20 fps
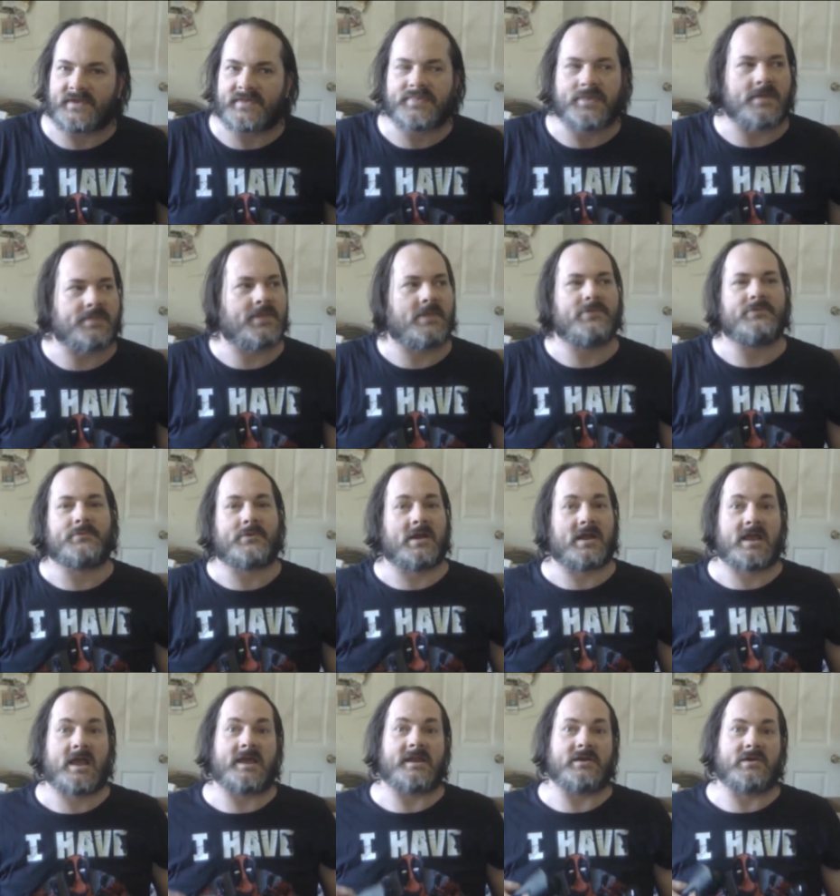I thought those were
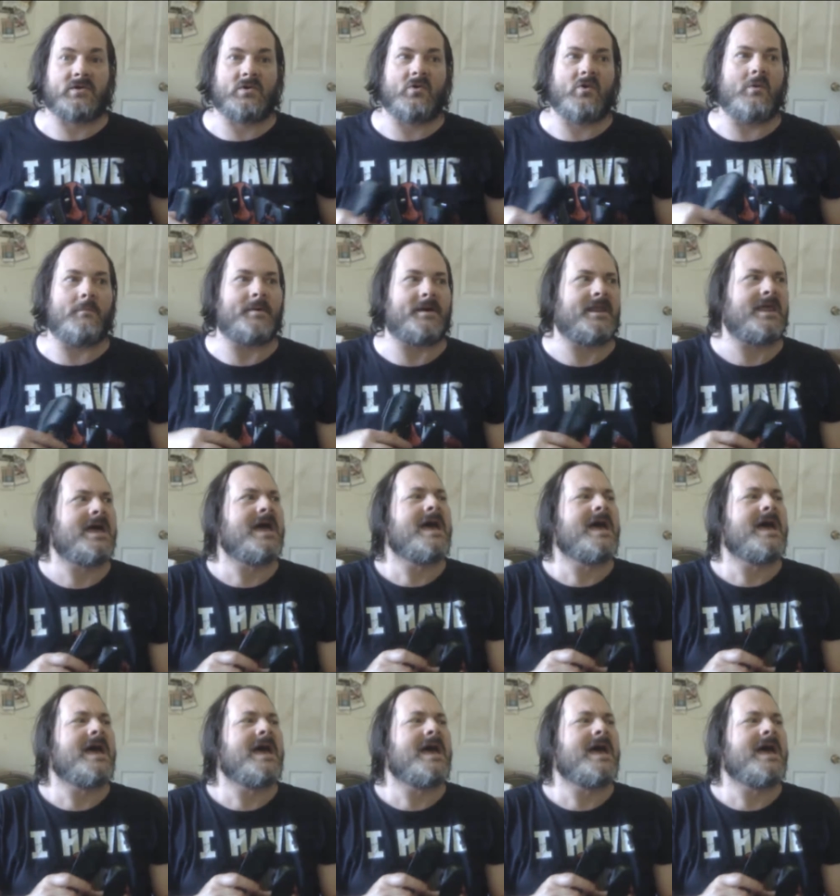kind of cool, but